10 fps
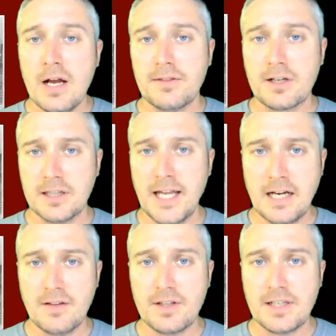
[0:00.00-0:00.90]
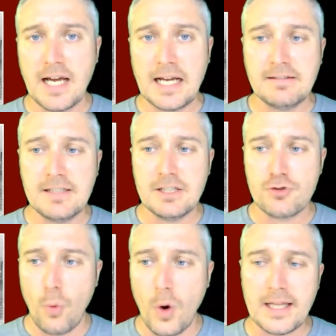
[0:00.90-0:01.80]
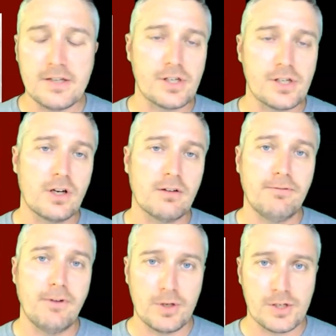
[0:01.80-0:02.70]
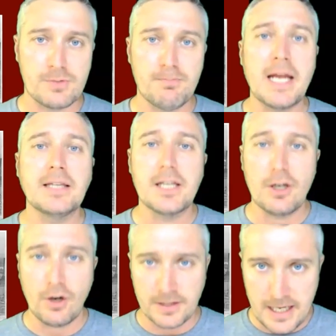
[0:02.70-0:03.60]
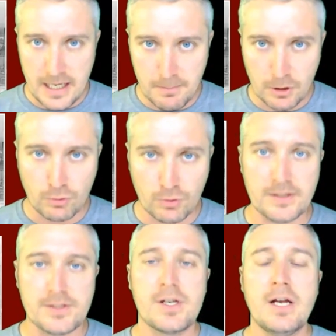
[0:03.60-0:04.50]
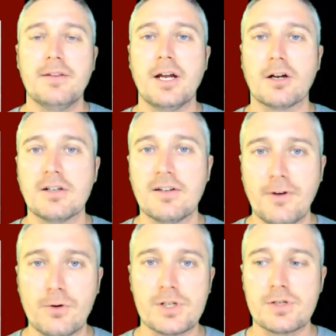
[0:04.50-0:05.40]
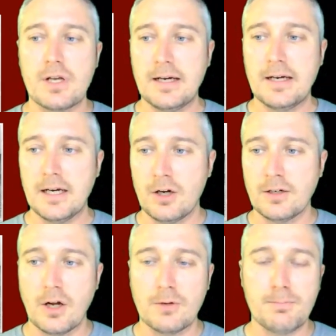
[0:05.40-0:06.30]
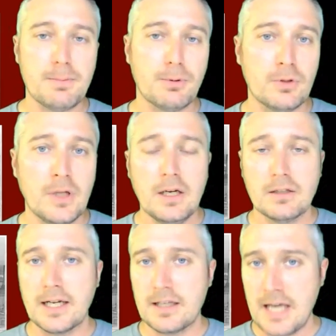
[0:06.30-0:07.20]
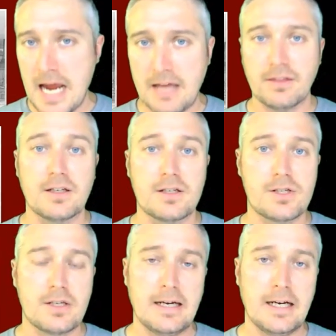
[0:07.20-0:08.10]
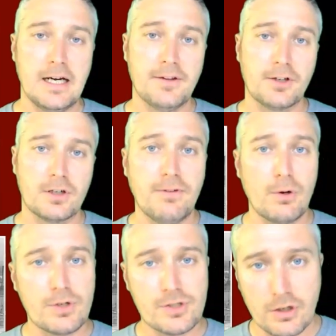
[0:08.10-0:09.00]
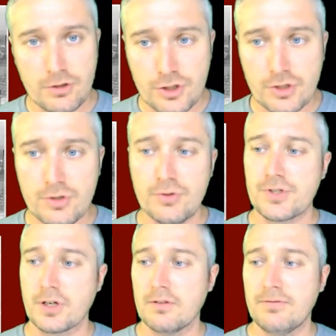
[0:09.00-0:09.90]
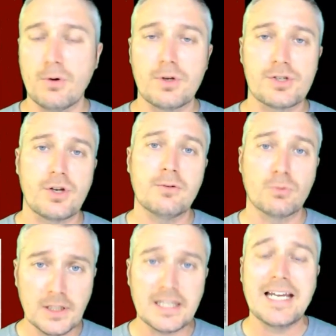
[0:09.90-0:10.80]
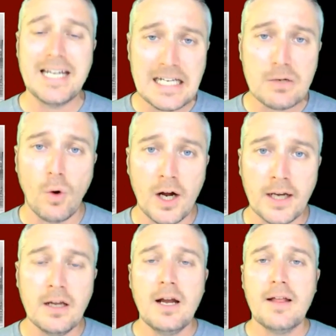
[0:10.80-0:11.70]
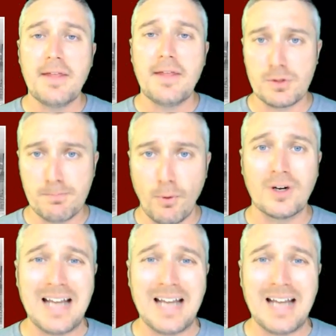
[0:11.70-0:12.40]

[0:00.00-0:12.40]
The Klan of the 1920s is going to focus mainly on the immigrants. They are going to focus on people like Catholics. They're going to focus on Jews. They're going to focus on really anyone that was born